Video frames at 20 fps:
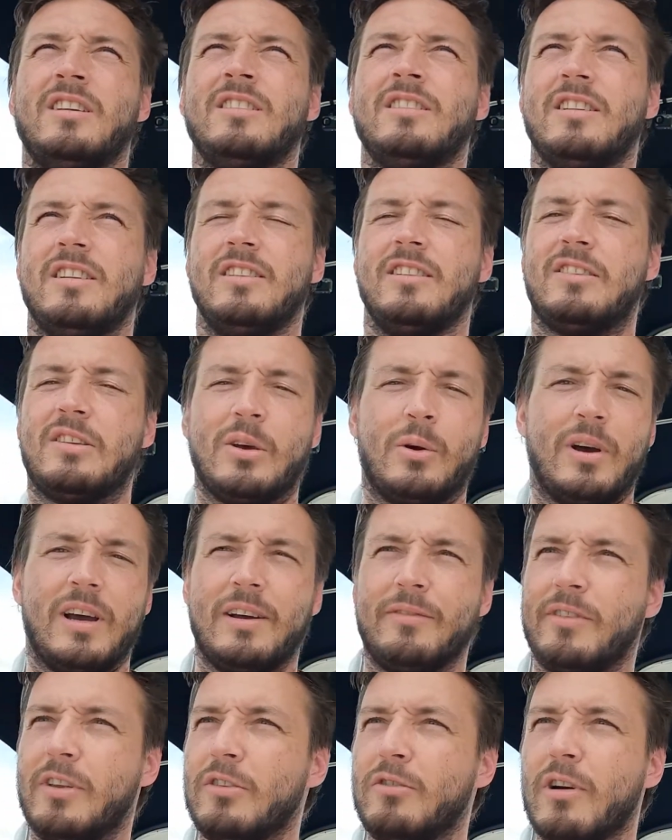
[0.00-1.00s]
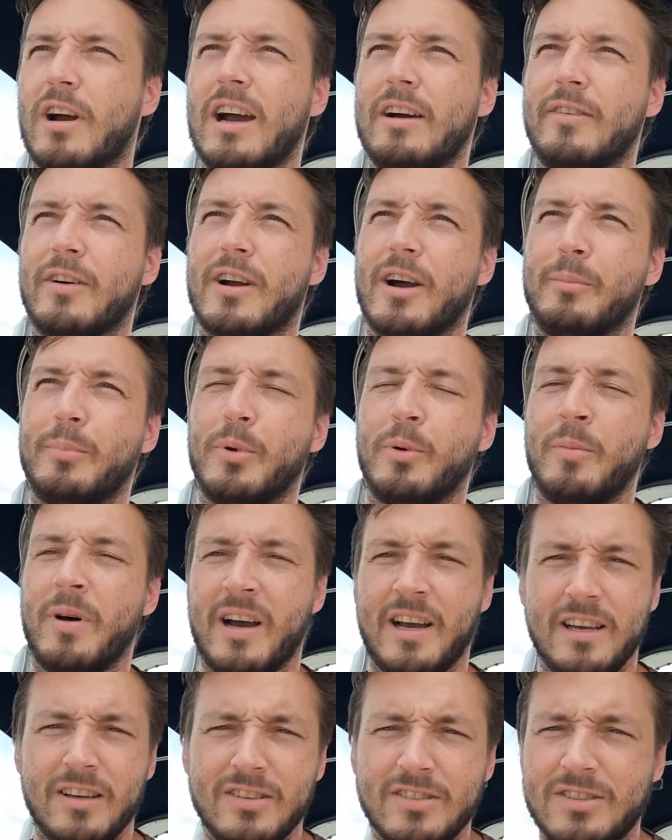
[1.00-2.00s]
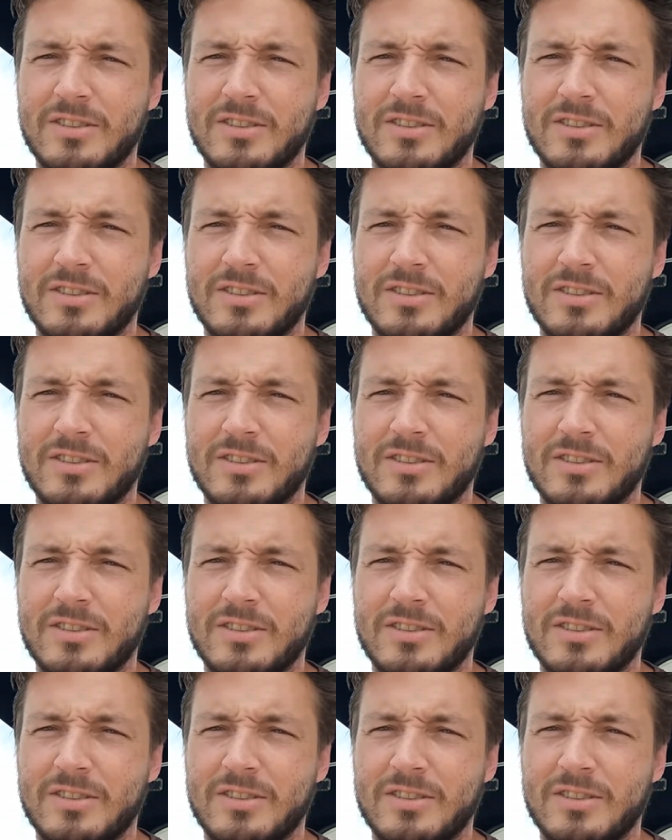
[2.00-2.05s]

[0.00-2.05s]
and so I have to drive a couple miles